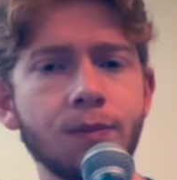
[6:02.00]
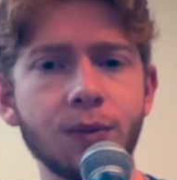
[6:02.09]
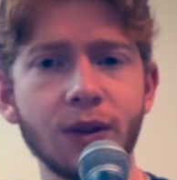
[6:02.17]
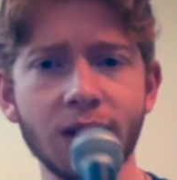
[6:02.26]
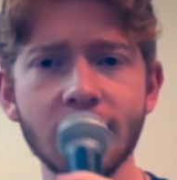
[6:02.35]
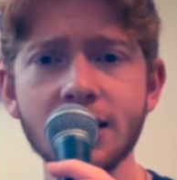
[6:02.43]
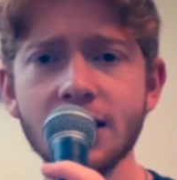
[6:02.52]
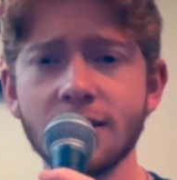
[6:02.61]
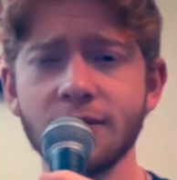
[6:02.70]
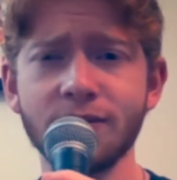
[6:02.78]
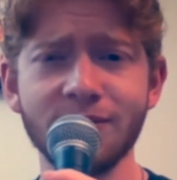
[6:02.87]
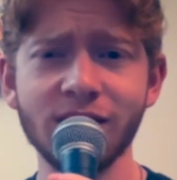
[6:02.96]
this is
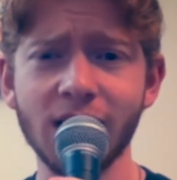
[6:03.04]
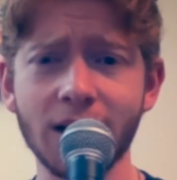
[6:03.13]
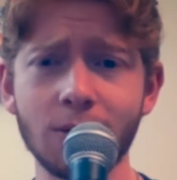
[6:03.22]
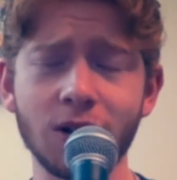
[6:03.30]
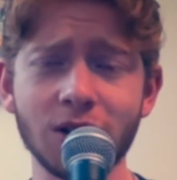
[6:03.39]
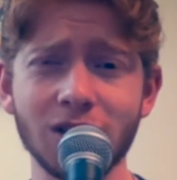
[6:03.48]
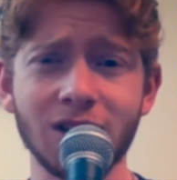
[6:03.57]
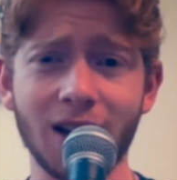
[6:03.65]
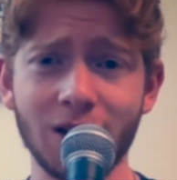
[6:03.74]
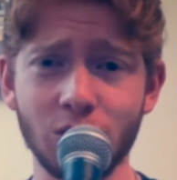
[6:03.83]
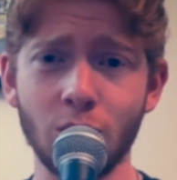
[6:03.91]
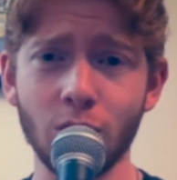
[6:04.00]
very much just like a
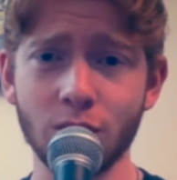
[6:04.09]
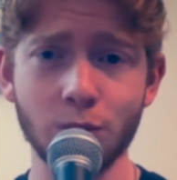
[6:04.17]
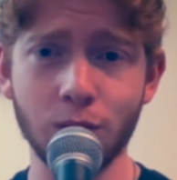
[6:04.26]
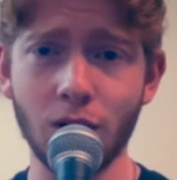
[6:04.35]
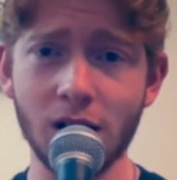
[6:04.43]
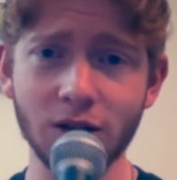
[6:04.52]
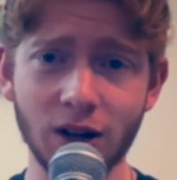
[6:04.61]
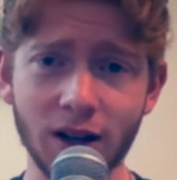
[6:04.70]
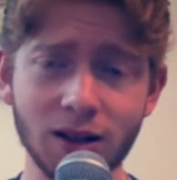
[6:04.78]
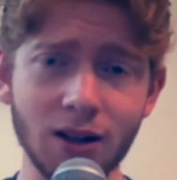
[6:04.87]
George project.